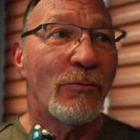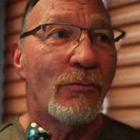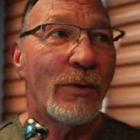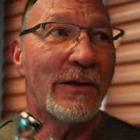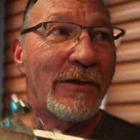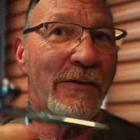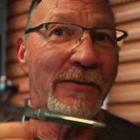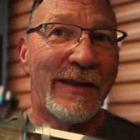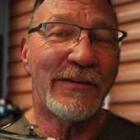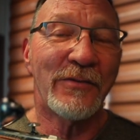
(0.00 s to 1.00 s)
will
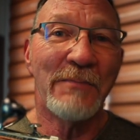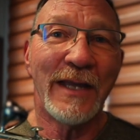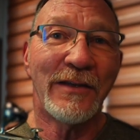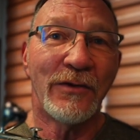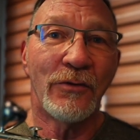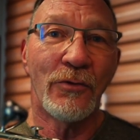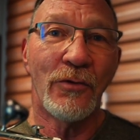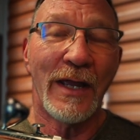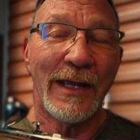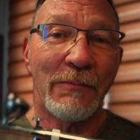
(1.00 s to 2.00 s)
this make
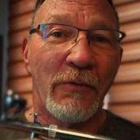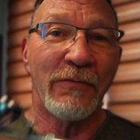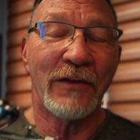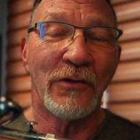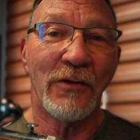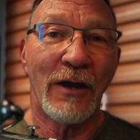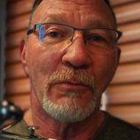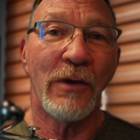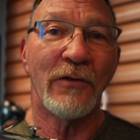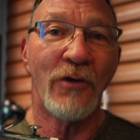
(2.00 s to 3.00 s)
you a professional
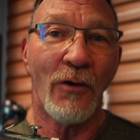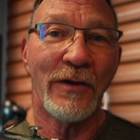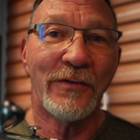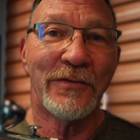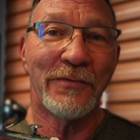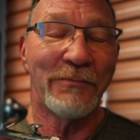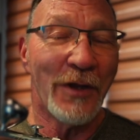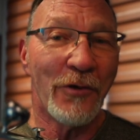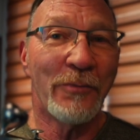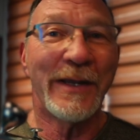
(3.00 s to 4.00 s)
airbrush artist?
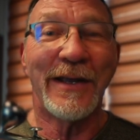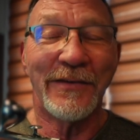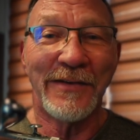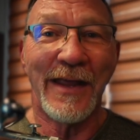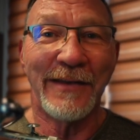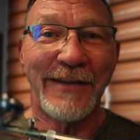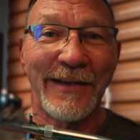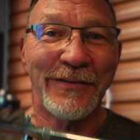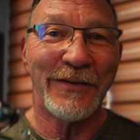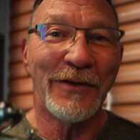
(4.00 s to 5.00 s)
No, because that
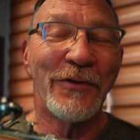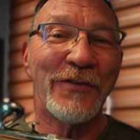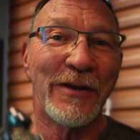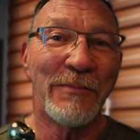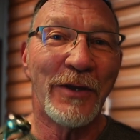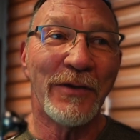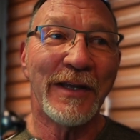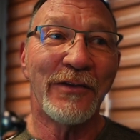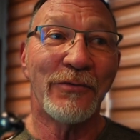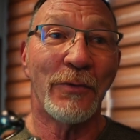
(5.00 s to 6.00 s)
takes skills and
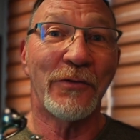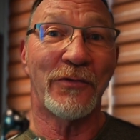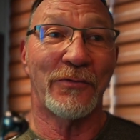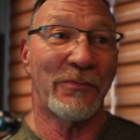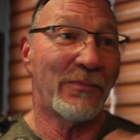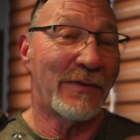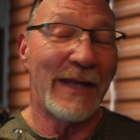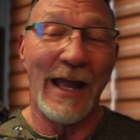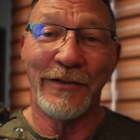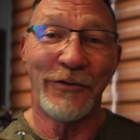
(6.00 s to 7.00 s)
abilities, which,
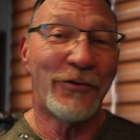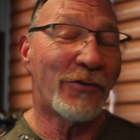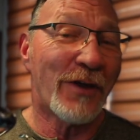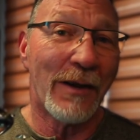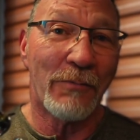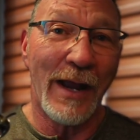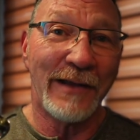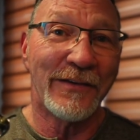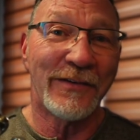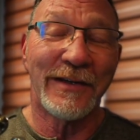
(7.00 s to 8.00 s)
yeah, you just got to
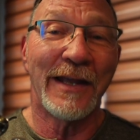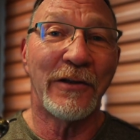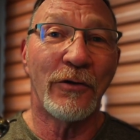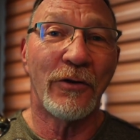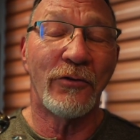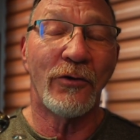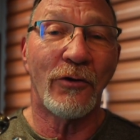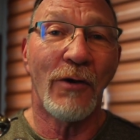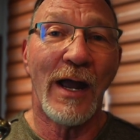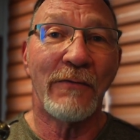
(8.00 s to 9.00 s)
practice getting good at
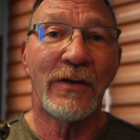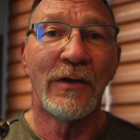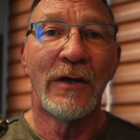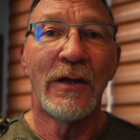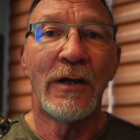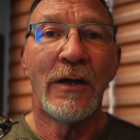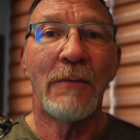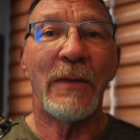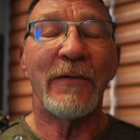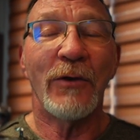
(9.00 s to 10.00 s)
your craft.
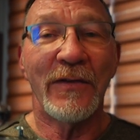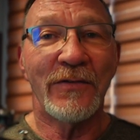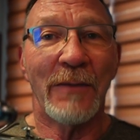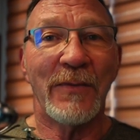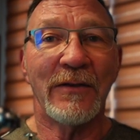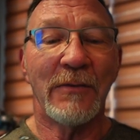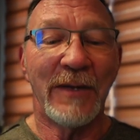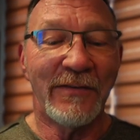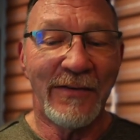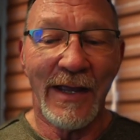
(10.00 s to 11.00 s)
But there is something to
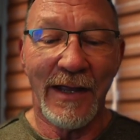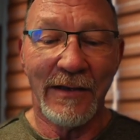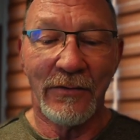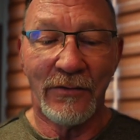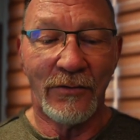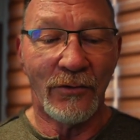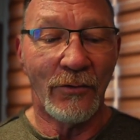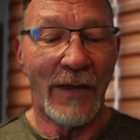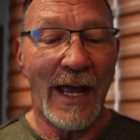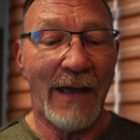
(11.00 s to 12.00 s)
be said
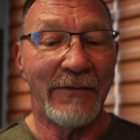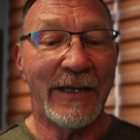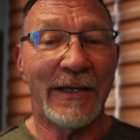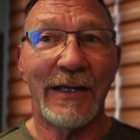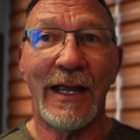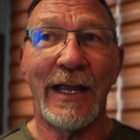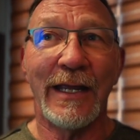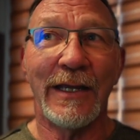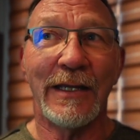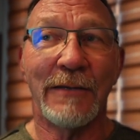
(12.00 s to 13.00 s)
to having
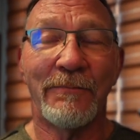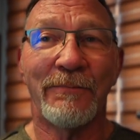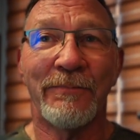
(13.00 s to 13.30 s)
a